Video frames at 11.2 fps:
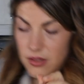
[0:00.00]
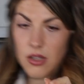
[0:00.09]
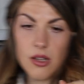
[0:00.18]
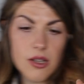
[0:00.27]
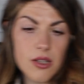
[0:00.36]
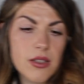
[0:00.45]

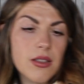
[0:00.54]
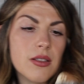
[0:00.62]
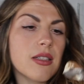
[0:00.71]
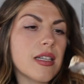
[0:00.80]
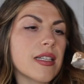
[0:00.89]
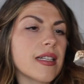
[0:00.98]
All
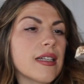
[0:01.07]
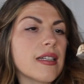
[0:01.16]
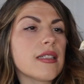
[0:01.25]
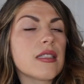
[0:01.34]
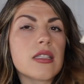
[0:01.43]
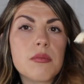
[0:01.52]
that
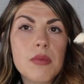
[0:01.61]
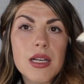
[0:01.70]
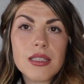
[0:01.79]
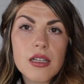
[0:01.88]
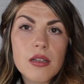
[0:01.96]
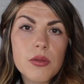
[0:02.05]
nice
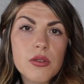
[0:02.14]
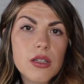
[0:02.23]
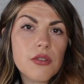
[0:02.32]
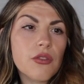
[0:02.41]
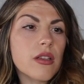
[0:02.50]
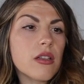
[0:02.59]
mascarpone
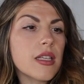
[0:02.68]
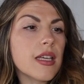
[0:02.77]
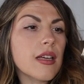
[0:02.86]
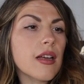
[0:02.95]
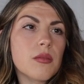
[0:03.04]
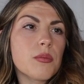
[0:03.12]
filling